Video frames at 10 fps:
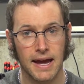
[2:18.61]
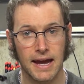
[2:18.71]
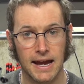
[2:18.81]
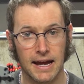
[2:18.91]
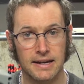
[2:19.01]

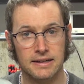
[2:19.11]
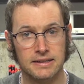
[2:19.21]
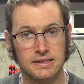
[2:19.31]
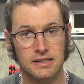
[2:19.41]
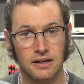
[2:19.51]
And
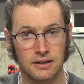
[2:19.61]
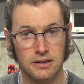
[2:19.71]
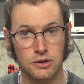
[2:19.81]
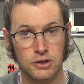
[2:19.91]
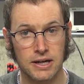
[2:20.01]
it's uh,
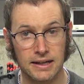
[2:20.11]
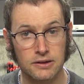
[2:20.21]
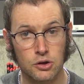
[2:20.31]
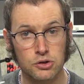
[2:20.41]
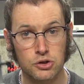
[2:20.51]
you connect
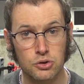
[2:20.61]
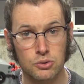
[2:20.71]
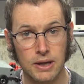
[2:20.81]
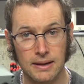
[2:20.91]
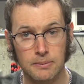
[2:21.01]
those two
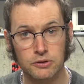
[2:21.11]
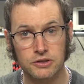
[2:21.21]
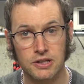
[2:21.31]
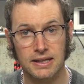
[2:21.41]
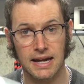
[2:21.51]

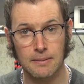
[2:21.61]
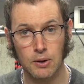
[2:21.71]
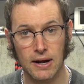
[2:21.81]
cables to the camera